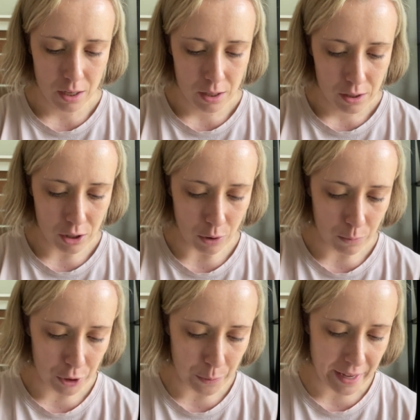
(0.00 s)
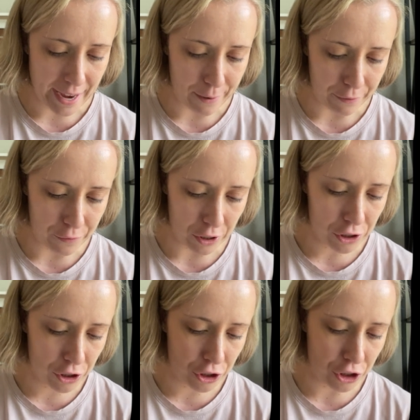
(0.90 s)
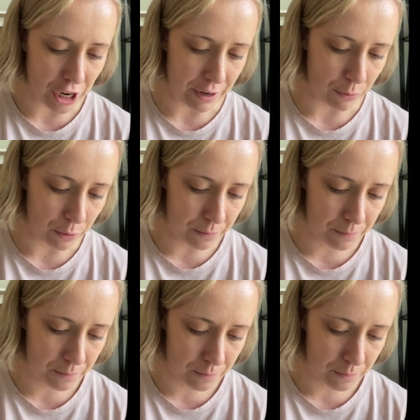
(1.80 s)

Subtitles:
So we're doing our first chain rule.